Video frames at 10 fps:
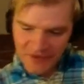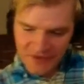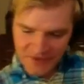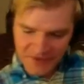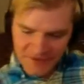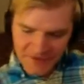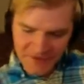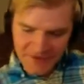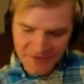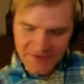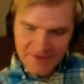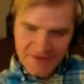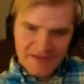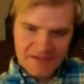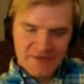though?
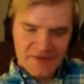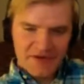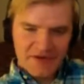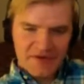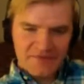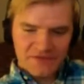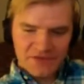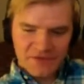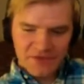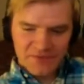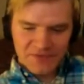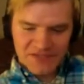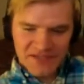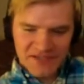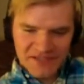I would argue they don't have twenty
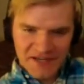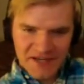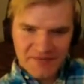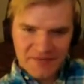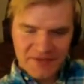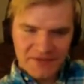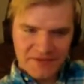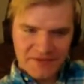percent time, and